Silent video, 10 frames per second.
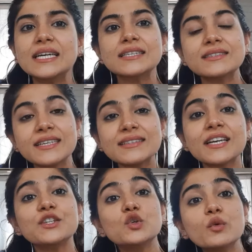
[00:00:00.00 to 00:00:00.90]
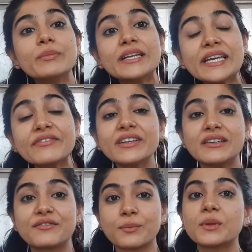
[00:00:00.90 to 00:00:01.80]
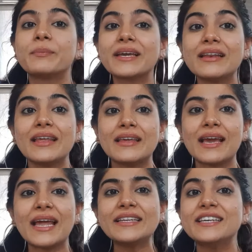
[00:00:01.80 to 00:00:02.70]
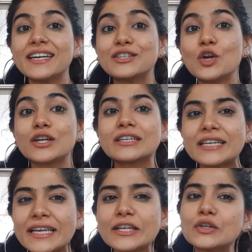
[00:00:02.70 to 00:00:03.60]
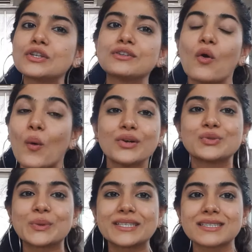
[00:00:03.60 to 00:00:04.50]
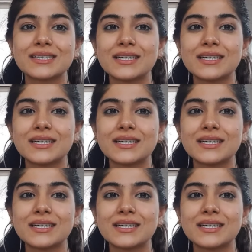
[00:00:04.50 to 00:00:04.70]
the thing that you believed in from the beginning and yet not clinged onto it.